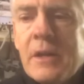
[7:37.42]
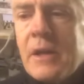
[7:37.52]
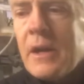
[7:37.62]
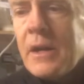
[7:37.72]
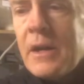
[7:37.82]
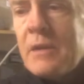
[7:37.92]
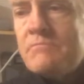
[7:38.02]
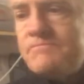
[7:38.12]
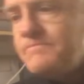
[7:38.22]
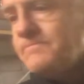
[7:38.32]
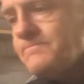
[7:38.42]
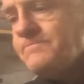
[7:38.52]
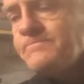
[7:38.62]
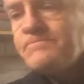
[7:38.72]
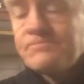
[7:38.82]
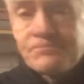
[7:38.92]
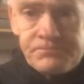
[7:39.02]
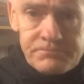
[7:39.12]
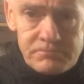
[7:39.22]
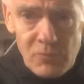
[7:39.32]

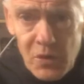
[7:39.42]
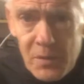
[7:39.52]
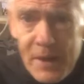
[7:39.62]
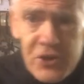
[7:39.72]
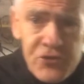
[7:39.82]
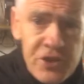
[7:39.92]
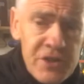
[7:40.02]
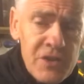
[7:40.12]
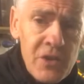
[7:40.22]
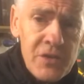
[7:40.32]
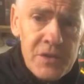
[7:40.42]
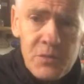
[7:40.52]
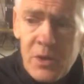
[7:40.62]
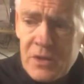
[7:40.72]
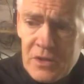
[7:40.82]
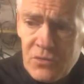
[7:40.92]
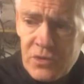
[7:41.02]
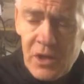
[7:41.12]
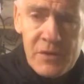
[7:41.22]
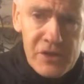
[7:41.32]
The battery inside this one is
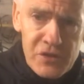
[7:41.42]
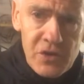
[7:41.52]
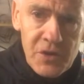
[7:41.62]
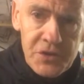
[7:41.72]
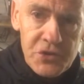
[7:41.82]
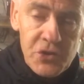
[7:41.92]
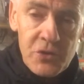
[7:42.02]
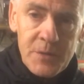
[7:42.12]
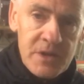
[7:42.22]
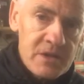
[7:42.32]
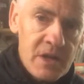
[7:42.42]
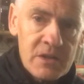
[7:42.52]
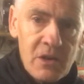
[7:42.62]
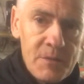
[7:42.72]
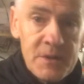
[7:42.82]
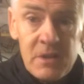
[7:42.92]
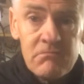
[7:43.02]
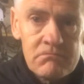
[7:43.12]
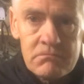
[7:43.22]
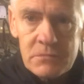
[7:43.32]
also inside the tube, because at that time I
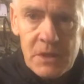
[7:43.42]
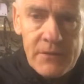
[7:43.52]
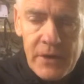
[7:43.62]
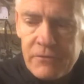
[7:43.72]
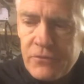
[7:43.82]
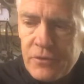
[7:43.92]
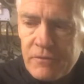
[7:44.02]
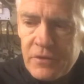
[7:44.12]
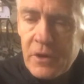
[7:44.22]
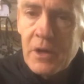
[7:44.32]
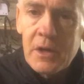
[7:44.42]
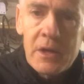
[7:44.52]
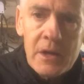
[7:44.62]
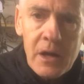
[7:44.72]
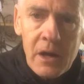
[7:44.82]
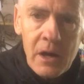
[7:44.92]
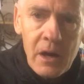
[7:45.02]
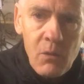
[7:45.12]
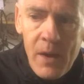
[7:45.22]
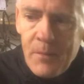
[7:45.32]
didn't have enough room for
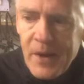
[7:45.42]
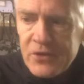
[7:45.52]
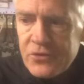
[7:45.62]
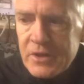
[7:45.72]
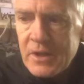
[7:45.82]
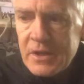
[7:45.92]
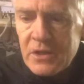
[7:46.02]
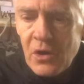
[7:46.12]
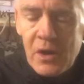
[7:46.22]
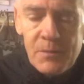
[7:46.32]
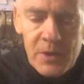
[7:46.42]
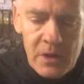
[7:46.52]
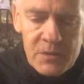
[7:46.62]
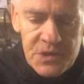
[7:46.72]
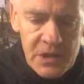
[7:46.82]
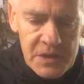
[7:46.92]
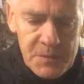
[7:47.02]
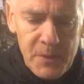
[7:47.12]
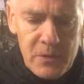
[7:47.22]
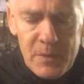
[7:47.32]
a wet battery at that time, but I was still
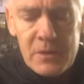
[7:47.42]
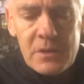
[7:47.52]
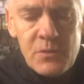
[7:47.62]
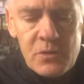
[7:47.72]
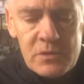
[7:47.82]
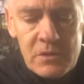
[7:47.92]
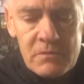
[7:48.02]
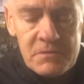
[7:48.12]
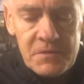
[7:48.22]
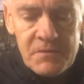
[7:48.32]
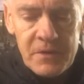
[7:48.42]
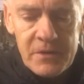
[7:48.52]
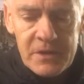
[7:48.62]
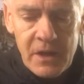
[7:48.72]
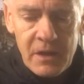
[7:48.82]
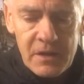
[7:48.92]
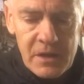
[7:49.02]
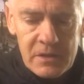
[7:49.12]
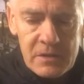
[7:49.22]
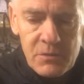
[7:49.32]
experimenting with all sorts of various other
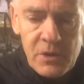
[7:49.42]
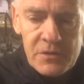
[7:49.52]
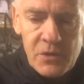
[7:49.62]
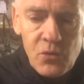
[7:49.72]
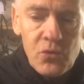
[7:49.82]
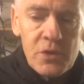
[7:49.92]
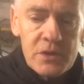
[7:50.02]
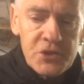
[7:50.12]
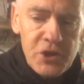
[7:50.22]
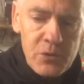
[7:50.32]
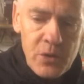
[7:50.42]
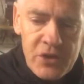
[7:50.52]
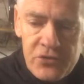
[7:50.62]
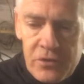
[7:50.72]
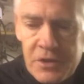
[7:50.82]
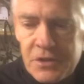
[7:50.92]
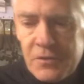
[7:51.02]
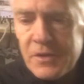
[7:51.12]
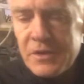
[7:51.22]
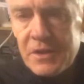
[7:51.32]
things as well. So all the general electronics are
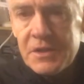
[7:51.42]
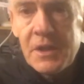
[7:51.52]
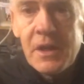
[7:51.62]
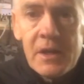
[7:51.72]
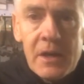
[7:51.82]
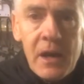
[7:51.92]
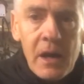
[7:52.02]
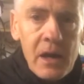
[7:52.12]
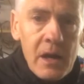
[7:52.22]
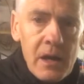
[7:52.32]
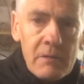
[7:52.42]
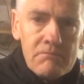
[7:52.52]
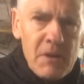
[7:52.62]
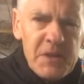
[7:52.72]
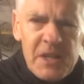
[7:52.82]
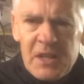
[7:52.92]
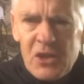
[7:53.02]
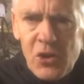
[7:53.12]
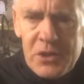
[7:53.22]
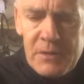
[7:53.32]
in this, I think it's a
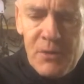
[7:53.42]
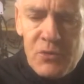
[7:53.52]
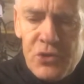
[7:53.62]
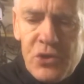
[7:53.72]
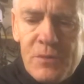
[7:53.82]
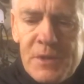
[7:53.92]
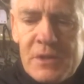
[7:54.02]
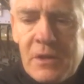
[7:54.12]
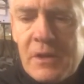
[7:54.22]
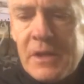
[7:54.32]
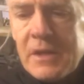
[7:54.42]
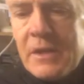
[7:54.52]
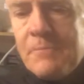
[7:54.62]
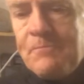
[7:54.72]
90mm tube inside here.